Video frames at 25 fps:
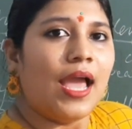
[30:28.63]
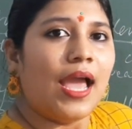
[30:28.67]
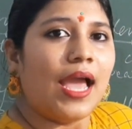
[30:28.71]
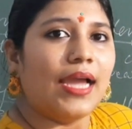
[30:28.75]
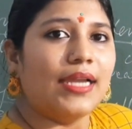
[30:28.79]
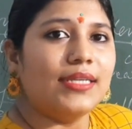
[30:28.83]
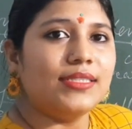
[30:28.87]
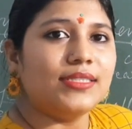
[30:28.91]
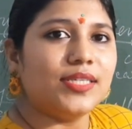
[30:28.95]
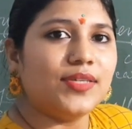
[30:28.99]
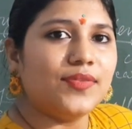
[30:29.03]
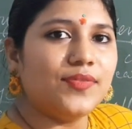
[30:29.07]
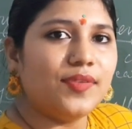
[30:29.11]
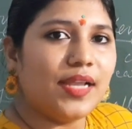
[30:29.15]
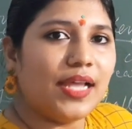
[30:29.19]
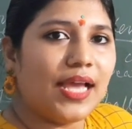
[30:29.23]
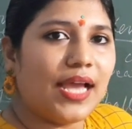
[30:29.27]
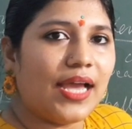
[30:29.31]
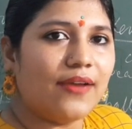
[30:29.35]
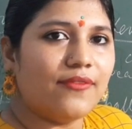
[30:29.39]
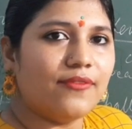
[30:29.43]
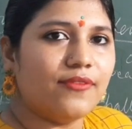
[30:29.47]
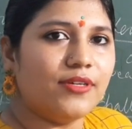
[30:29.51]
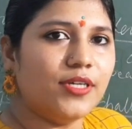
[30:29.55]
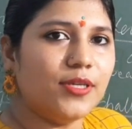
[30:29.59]
and they will
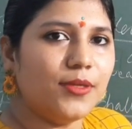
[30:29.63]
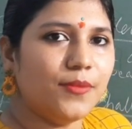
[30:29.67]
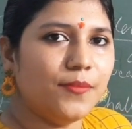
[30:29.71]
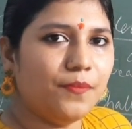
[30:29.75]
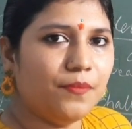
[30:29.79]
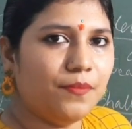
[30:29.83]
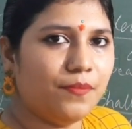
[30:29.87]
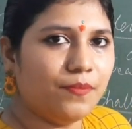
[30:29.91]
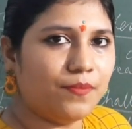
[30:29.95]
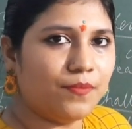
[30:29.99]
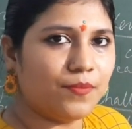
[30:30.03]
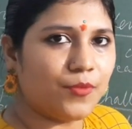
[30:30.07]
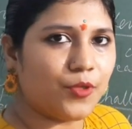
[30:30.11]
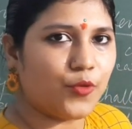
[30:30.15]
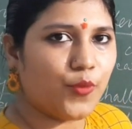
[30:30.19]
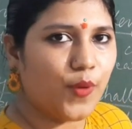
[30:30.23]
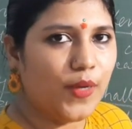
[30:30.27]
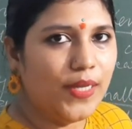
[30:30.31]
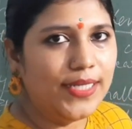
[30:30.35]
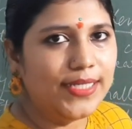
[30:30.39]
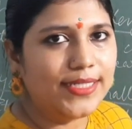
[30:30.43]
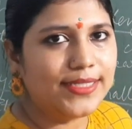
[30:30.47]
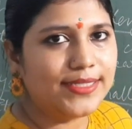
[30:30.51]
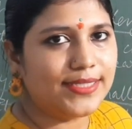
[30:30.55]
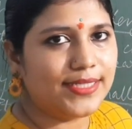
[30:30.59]
have a
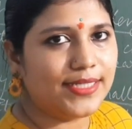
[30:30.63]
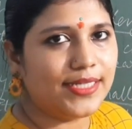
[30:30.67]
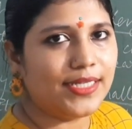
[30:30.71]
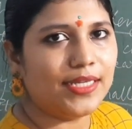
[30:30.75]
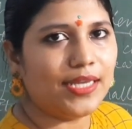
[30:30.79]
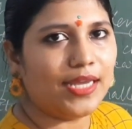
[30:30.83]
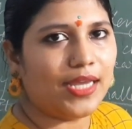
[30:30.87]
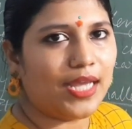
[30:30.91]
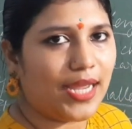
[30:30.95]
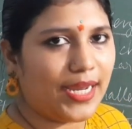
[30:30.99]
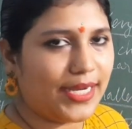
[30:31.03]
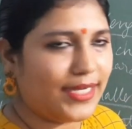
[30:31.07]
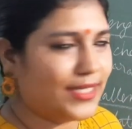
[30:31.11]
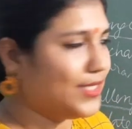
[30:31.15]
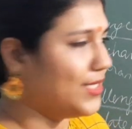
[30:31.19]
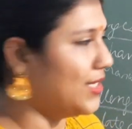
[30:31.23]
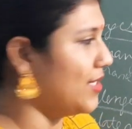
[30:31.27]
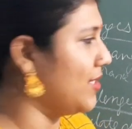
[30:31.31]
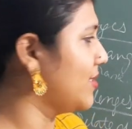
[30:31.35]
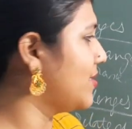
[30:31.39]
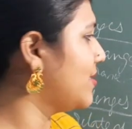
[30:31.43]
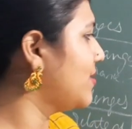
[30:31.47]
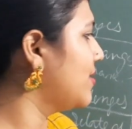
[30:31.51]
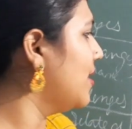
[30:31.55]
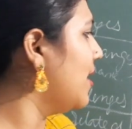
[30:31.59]
quality
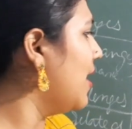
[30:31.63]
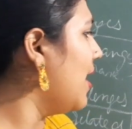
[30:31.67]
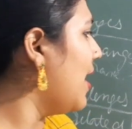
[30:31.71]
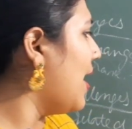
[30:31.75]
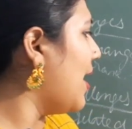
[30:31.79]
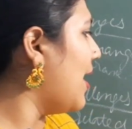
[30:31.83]
ideas